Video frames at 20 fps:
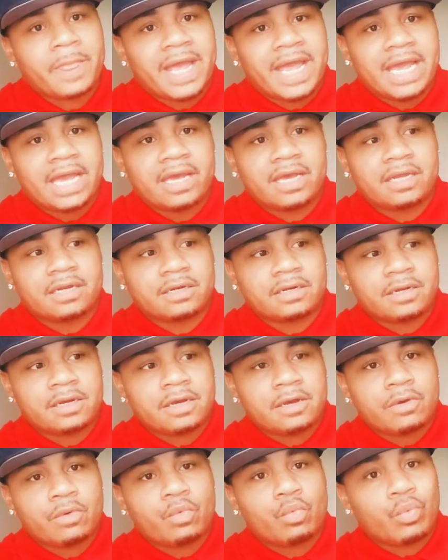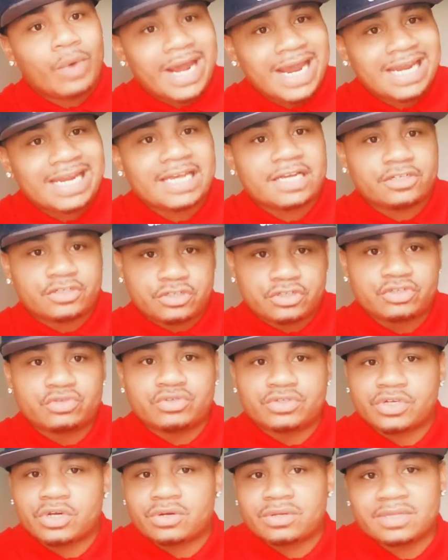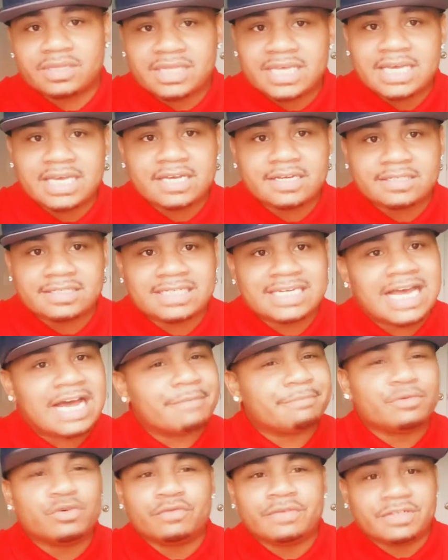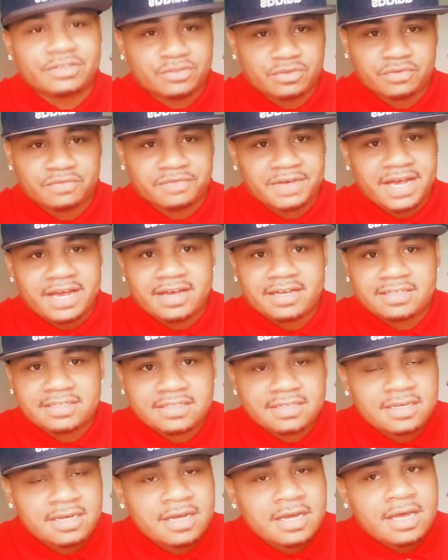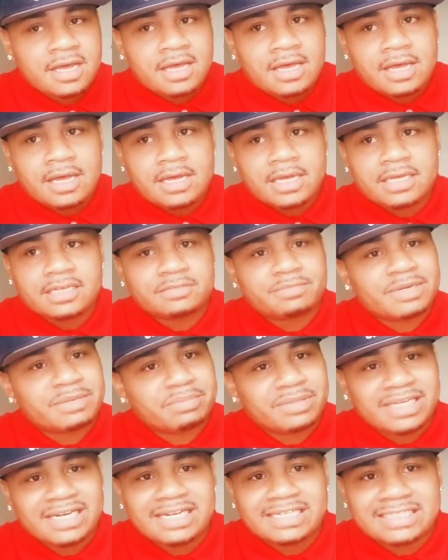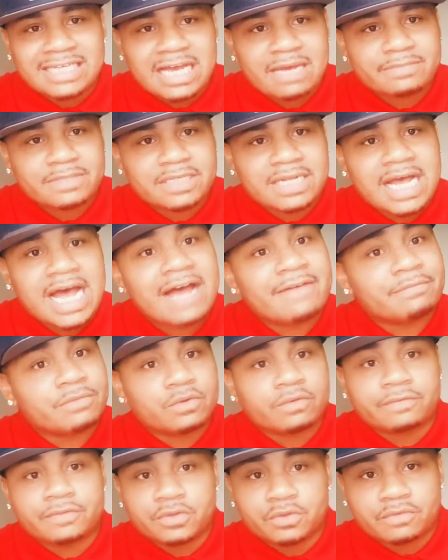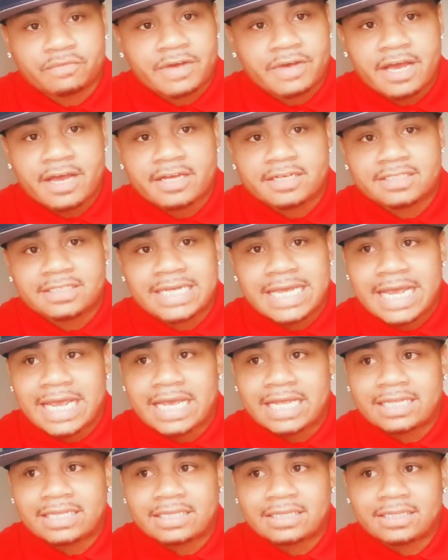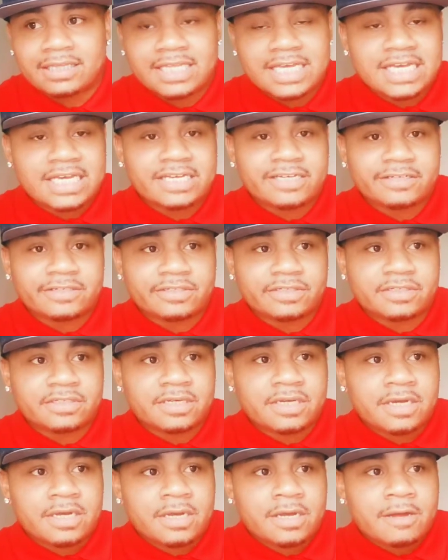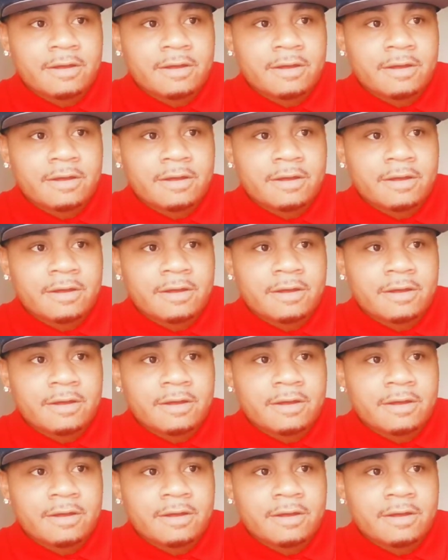and waiting to do certain things and not moving too fast. There's been plenty of times that I've moved too fast and things,